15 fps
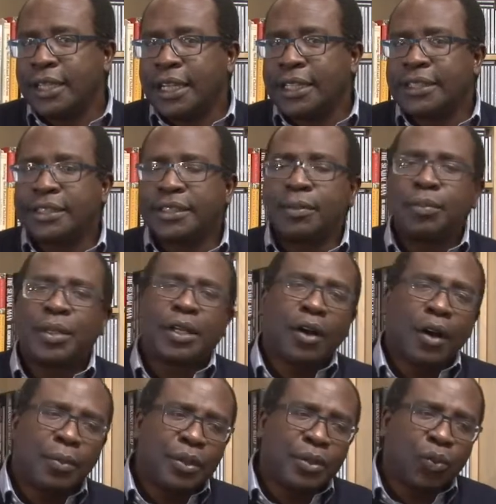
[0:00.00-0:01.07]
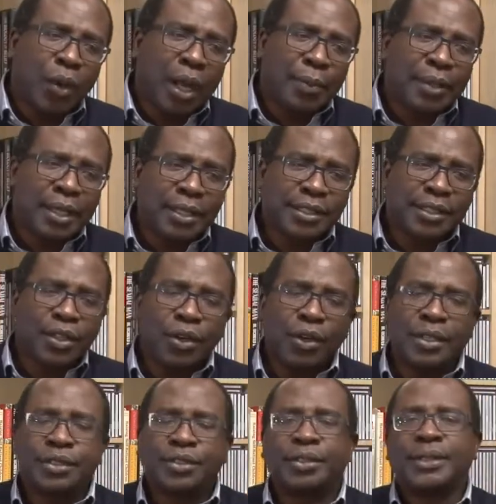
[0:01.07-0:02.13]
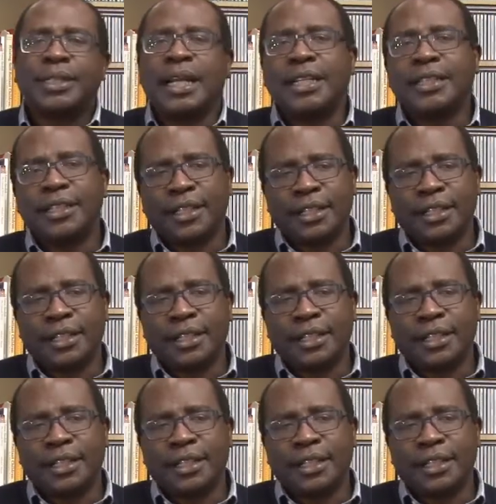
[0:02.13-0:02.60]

It is the becoming. Why? Because God has ordained